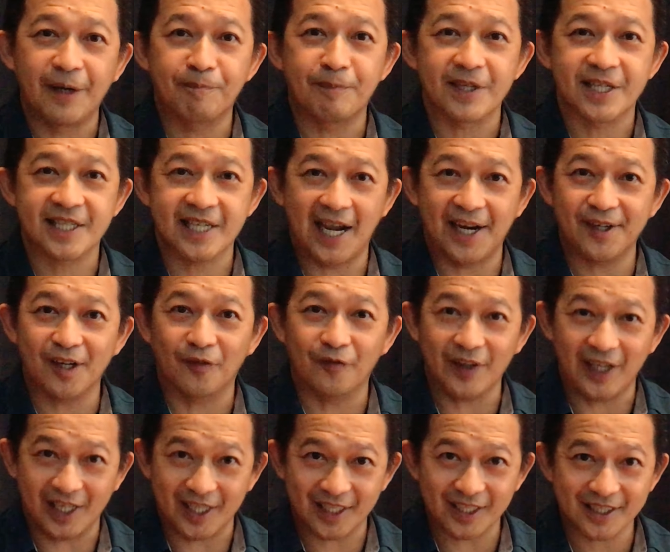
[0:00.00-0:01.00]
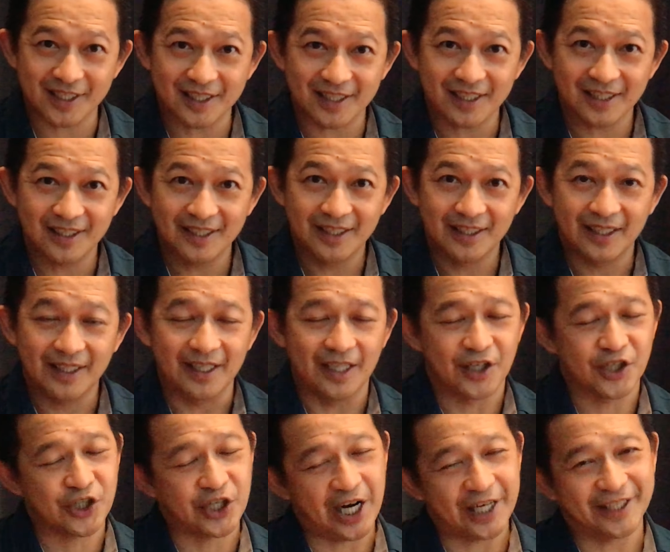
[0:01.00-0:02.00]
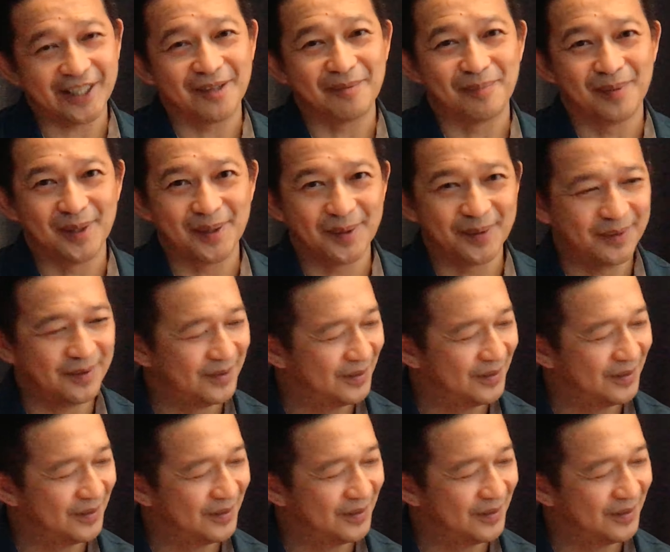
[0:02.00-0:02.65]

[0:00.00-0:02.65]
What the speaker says: percent of it is shaded blue?